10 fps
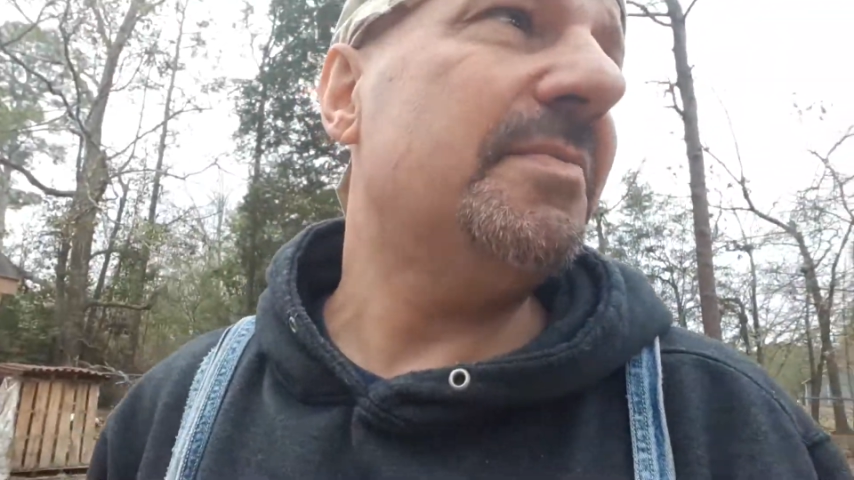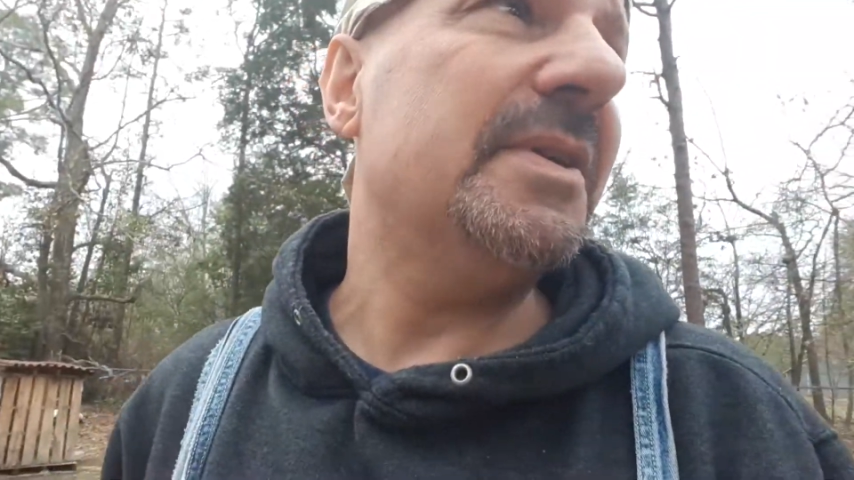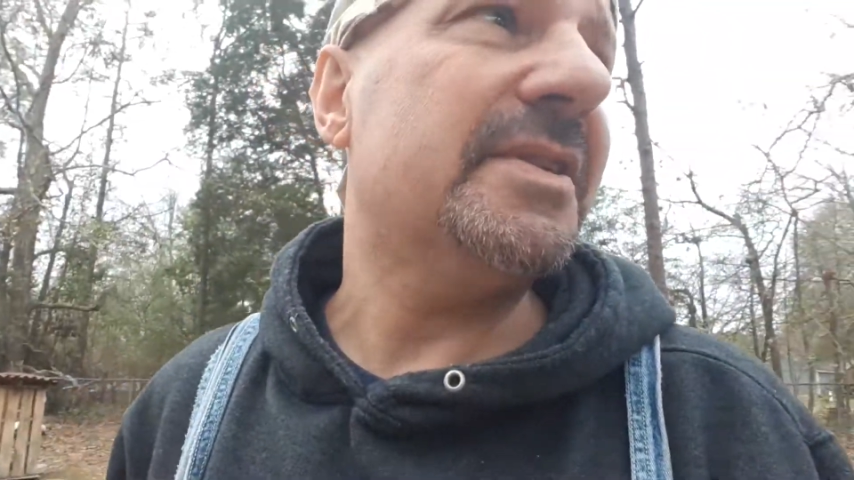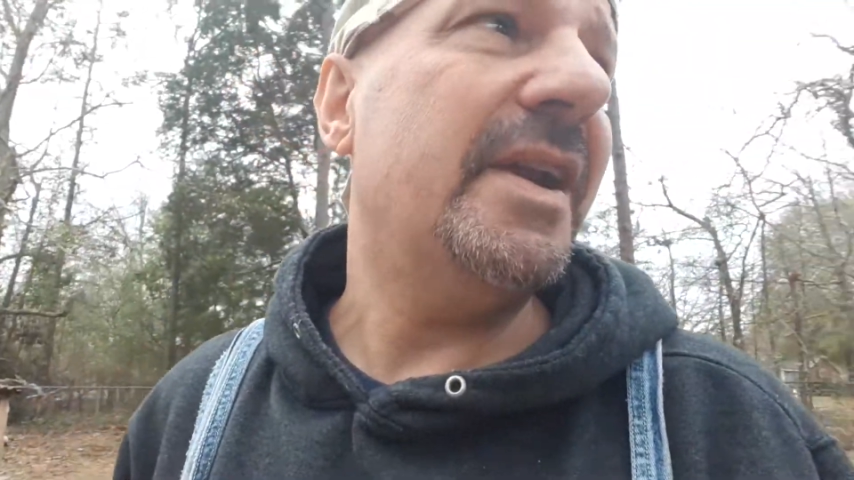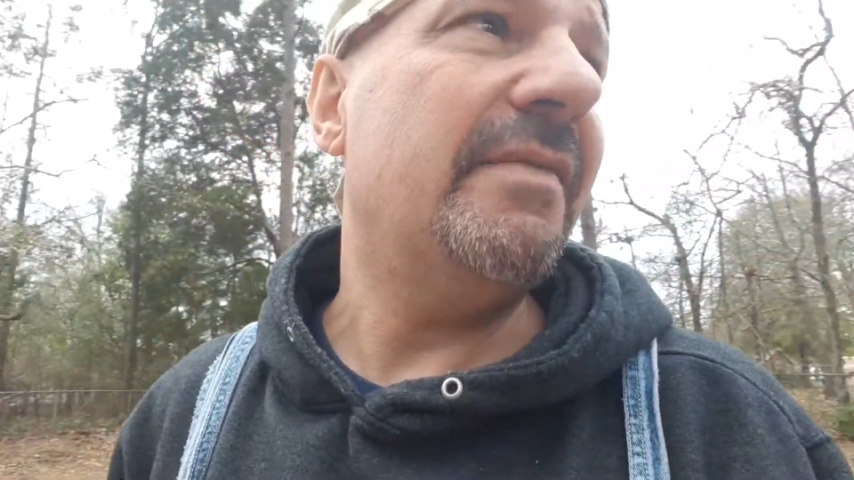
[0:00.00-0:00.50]

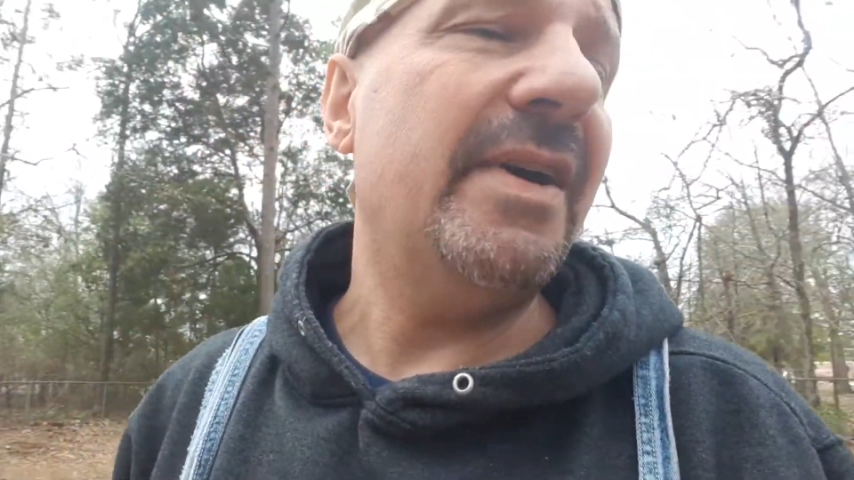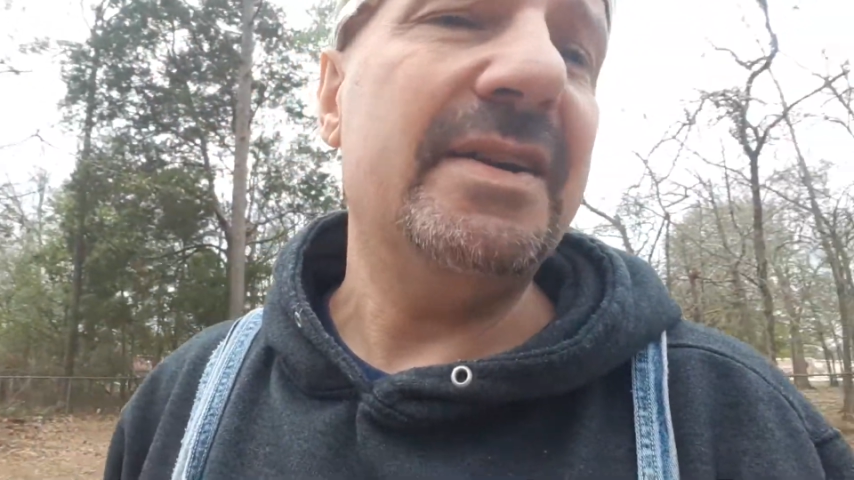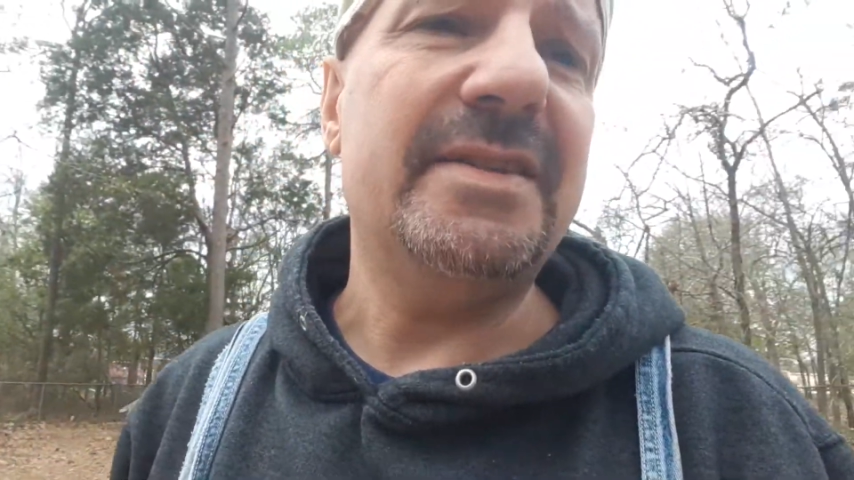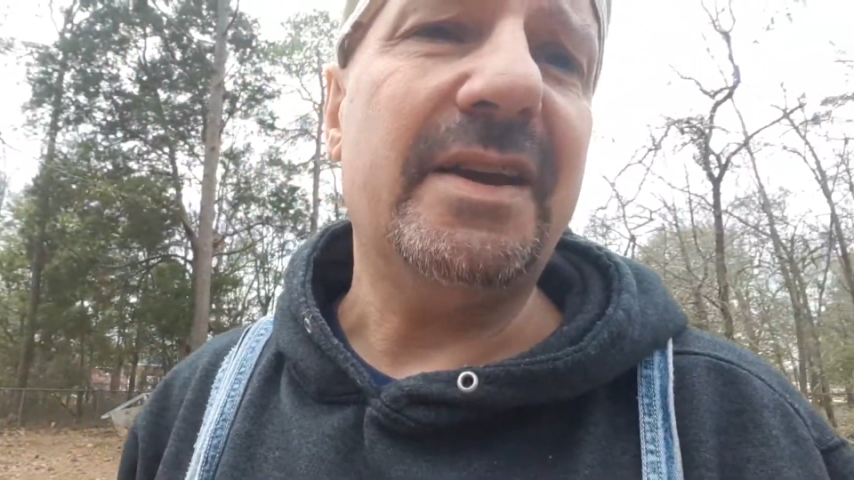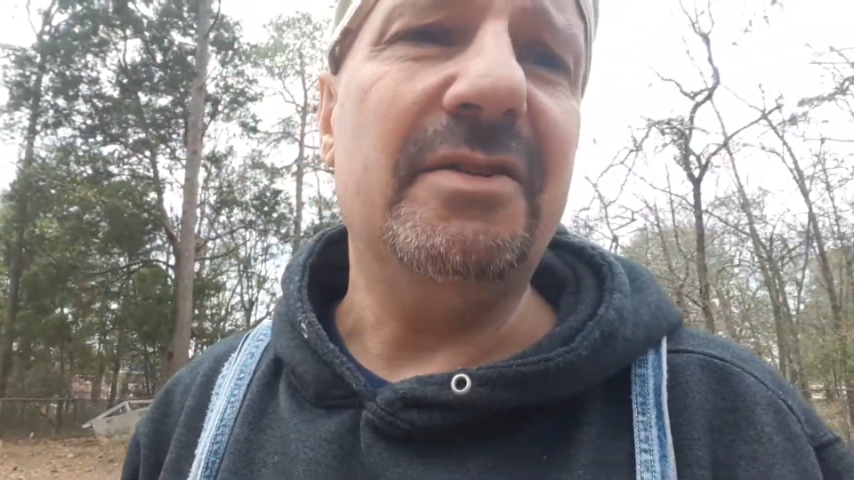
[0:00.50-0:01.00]
muscadine
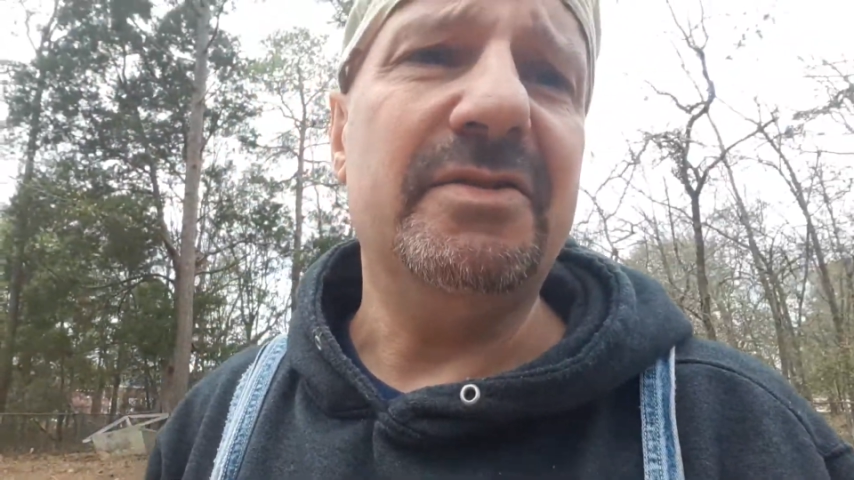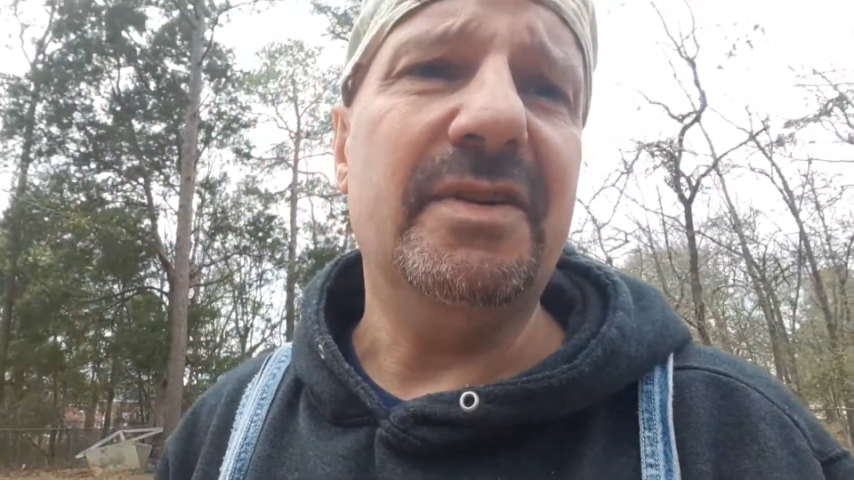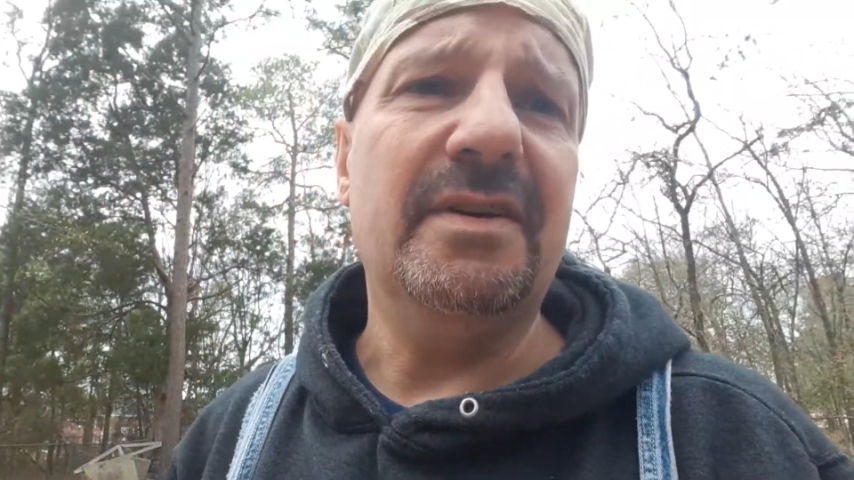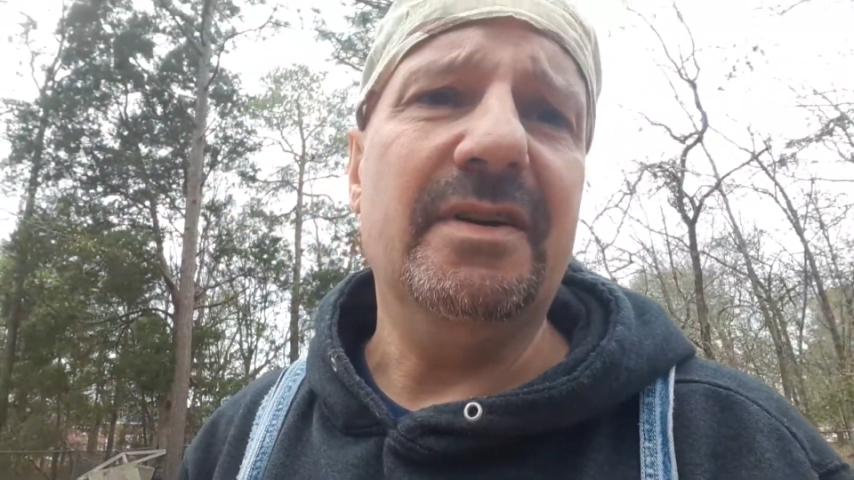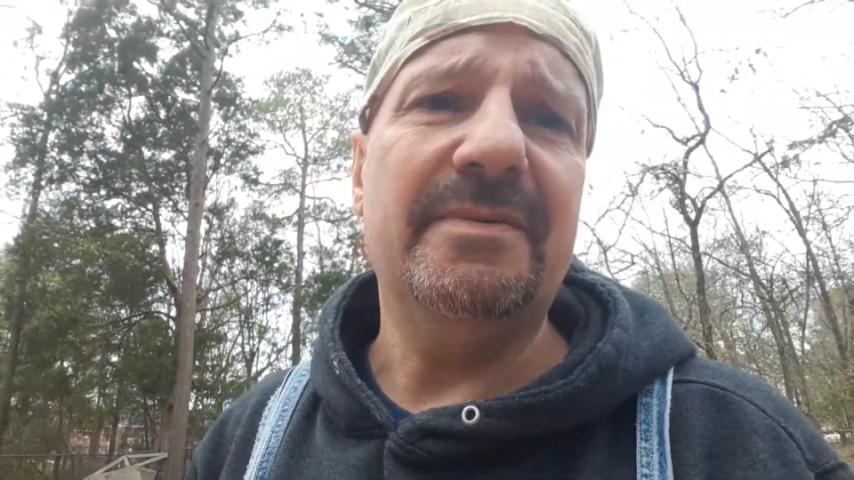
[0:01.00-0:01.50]
mine's got is,
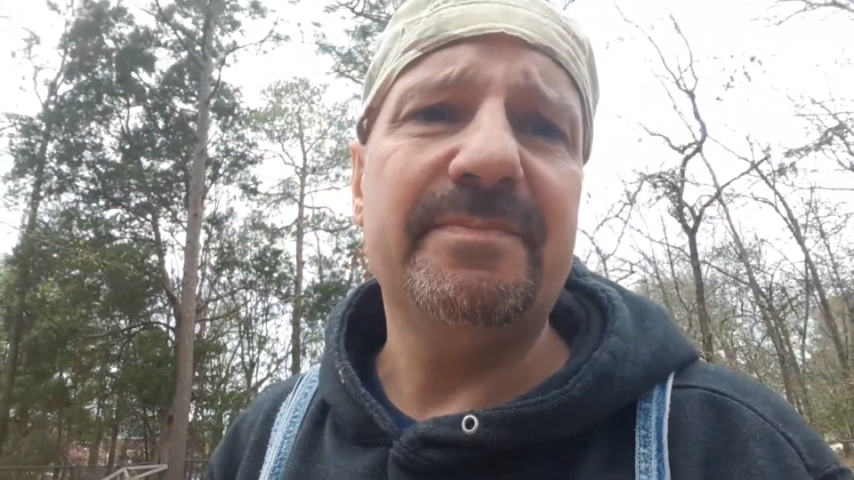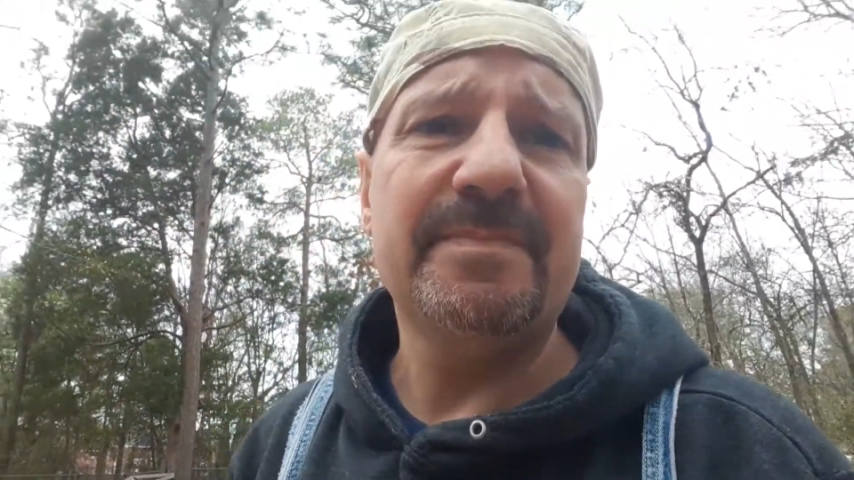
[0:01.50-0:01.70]
uh,